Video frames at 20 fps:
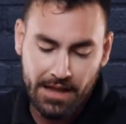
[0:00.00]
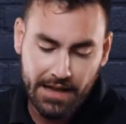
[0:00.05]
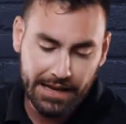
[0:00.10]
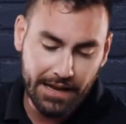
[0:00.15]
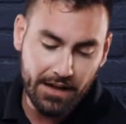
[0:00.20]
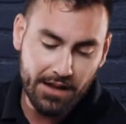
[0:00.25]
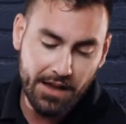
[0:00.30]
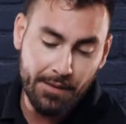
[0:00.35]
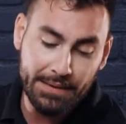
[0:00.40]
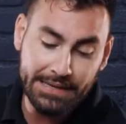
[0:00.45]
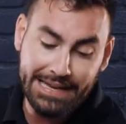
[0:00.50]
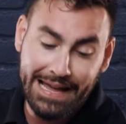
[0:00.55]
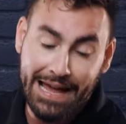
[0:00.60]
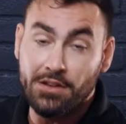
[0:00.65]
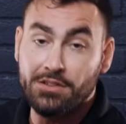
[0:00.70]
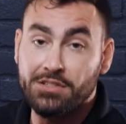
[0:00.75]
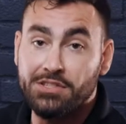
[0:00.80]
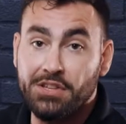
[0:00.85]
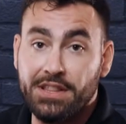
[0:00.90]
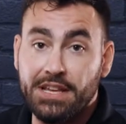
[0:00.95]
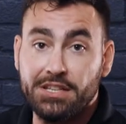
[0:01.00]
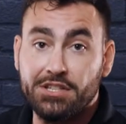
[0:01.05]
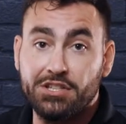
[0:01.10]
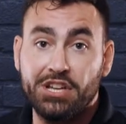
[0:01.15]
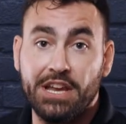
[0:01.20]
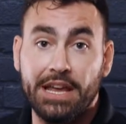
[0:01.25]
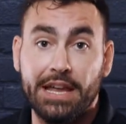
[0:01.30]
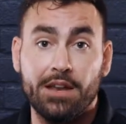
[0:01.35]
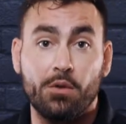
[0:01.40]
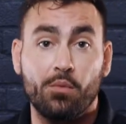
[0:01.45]
Now coming down to the
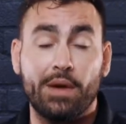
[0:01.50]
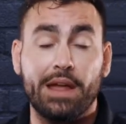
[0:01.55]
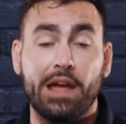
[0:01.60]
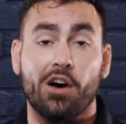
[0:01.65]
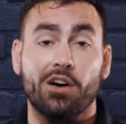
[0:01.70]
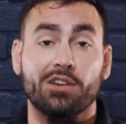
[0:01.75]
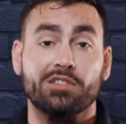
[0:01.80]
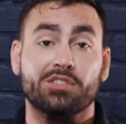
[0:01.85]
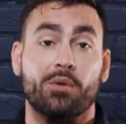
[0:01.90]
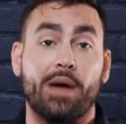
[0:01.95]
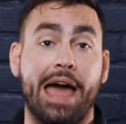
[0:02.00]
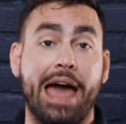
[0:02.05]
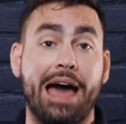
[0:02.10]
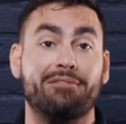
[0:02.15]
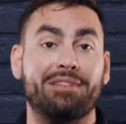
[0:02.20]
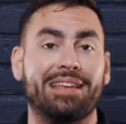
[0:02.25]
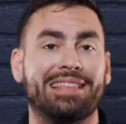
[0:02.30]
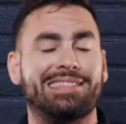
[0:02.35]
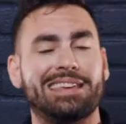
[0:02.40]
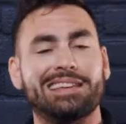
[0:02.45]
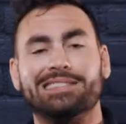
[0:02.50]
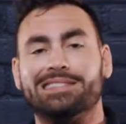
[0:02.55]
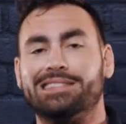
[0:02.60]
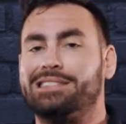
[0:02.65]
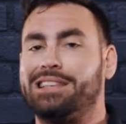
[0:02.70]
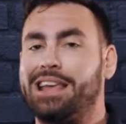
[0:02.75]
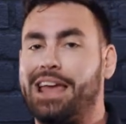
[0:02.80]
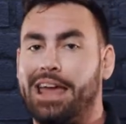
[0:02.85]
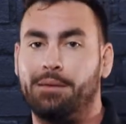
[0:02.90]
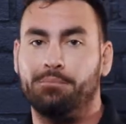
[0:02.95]
chin, we also have the
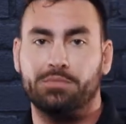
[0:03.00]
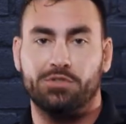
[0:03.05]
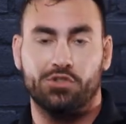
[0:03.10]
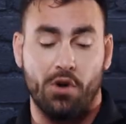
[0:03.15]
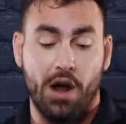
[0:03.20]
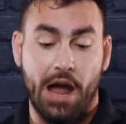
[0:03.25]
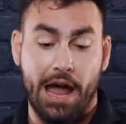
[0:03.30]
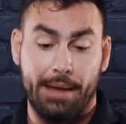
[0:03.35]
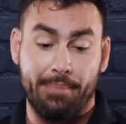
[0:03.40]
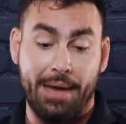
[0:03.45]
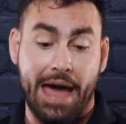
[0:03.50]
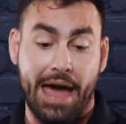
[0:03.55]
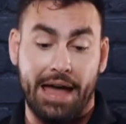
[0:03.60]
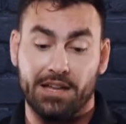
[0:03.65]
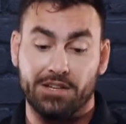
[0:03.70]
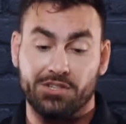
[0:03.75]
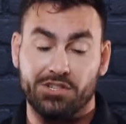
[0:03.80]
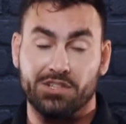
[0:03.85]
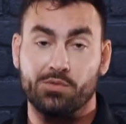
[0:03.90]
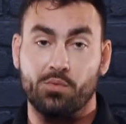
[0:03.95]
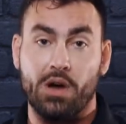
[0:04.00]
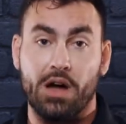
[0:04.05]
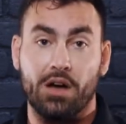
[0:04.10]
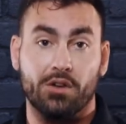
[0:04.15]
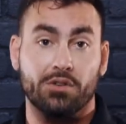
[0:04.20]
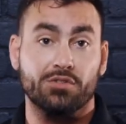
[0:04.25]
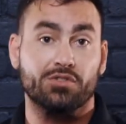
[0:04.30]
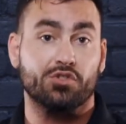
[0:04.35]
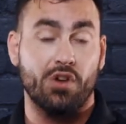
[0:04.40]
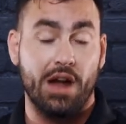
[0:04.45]
same tri package as well,
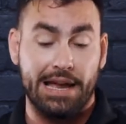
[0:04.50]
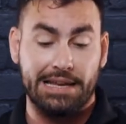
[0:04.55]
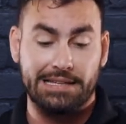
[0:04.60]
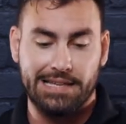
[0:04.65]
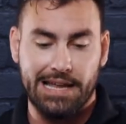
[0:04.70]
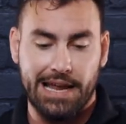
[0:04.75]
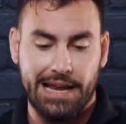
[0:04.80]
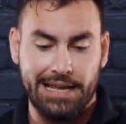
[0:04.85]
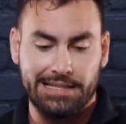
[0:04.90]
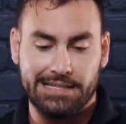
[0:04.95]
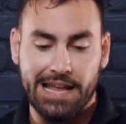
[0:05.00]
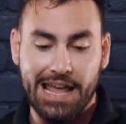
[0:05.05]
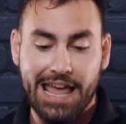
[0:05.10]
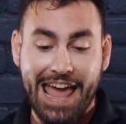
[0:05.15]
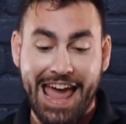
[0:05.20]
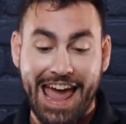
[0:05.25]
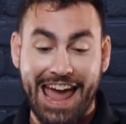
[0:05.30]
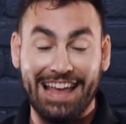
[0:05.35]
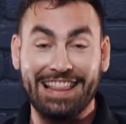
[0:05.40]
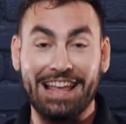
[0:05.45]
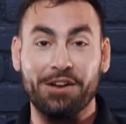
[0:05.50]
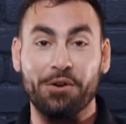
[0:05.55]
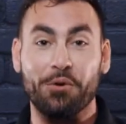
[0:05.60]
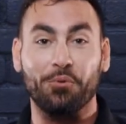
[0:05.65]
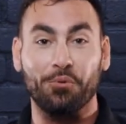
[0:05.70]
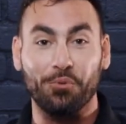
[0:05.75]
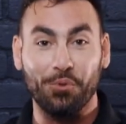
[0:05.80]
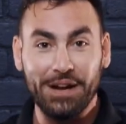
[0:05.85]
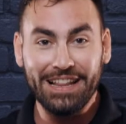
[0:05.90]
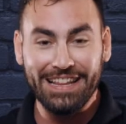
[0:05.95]
those tri settings. And then
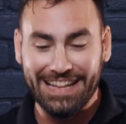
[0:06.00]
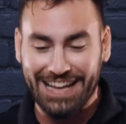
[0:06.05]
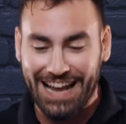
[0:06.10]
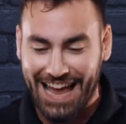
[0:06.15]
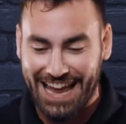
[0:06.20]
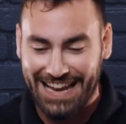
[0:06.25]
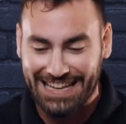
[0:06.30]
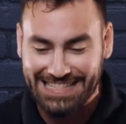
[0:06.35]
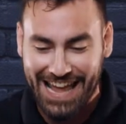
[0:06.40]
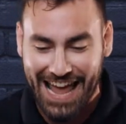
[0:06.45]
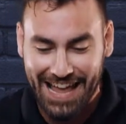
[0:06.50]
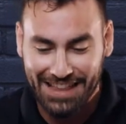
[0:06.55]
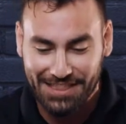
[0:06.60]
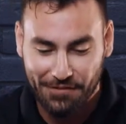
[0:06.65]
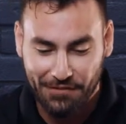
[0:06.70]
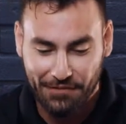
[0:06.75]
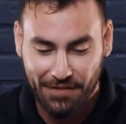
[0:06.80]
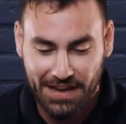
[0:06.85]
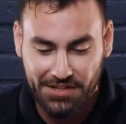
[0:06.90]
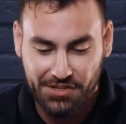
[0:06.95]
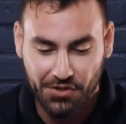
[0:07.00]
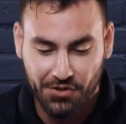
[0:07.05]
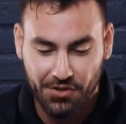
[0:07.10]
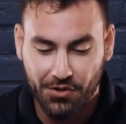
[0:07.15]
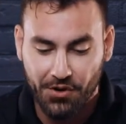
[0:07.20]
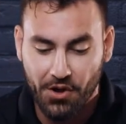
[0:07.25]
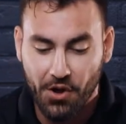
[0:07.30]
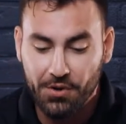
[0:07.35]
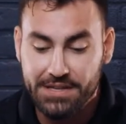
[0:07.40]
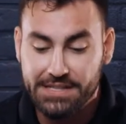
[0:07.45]
really nice at the face shield,
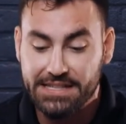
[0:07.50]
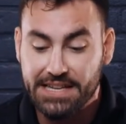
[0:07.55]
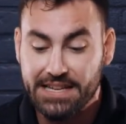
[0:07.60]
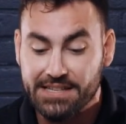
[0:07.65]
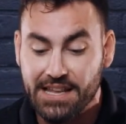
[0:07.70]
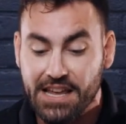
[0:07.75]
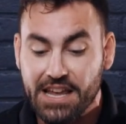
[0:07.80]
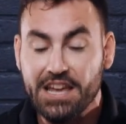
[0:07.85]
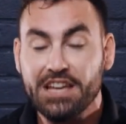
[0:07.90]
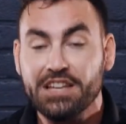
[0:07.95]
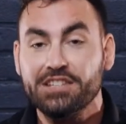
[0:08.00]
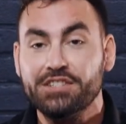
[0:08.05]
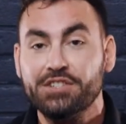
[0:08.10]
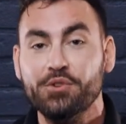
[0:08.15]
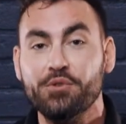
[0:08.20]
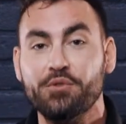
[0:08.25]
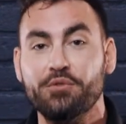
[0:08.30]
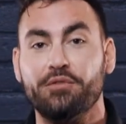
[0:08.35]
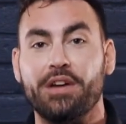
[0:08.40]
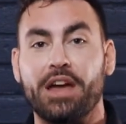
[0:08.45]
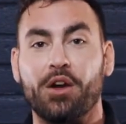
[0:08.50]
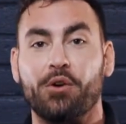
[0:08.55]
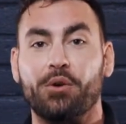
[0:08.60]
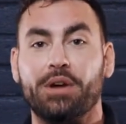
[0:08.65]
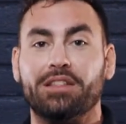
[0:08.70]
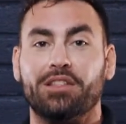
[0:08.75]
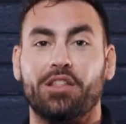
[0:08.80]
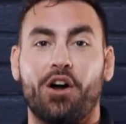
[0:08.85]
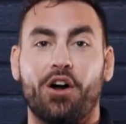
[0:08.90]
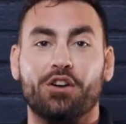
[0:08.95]
you notice these 2
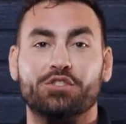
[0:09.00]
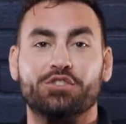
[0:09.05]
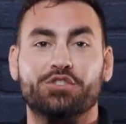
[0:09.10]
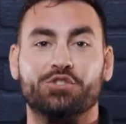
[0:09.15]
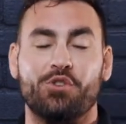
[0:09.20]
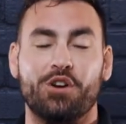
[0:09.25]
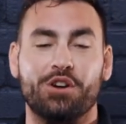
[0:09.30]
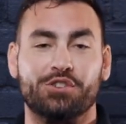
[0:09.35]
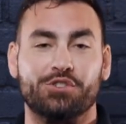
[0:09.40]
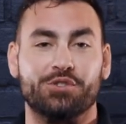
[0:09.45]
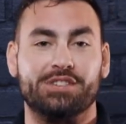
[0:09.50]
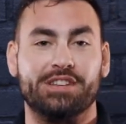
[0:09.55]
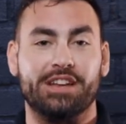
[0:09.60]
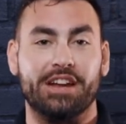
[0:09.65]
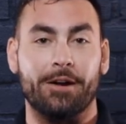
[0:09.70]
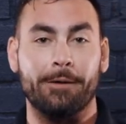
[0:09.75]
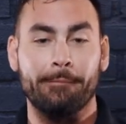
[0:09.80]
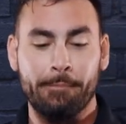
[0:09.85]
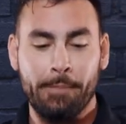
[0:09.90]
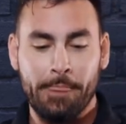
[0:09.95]
very large structures here.